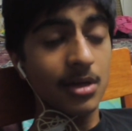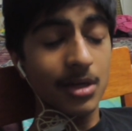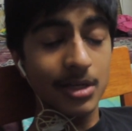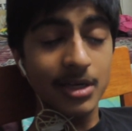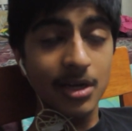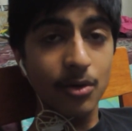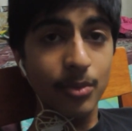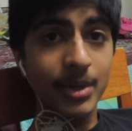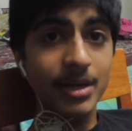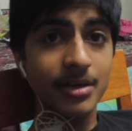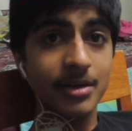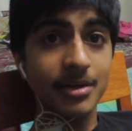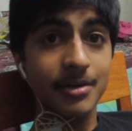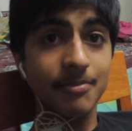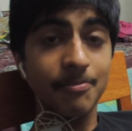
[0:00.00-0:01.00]
a little
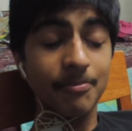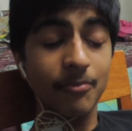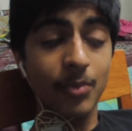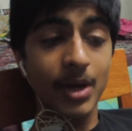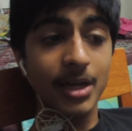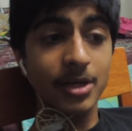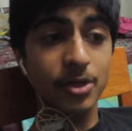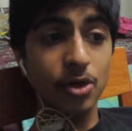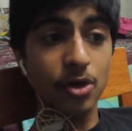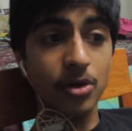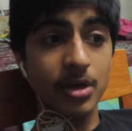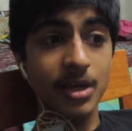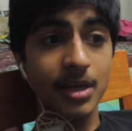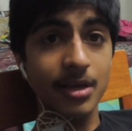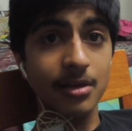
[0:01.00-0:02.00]
weird while
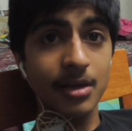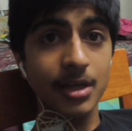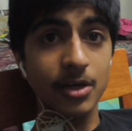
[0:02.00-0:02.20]
talking